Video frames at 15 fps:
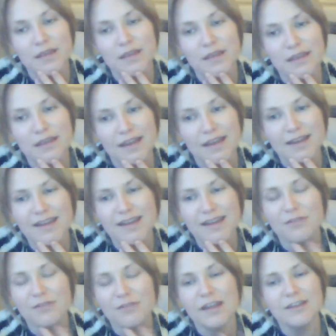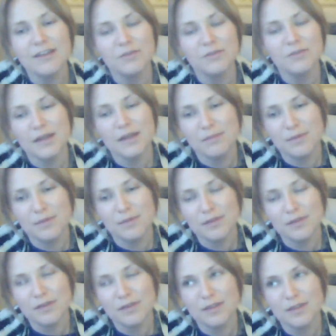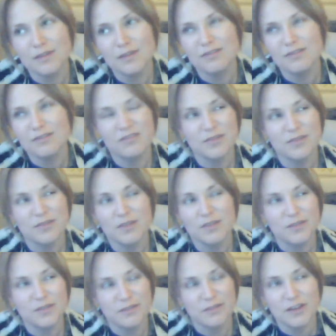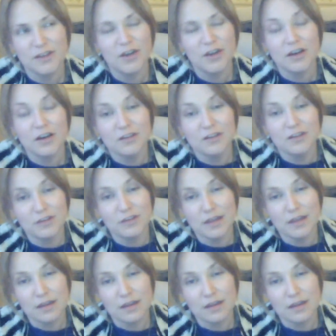And I read so many books that sort of encouraged that.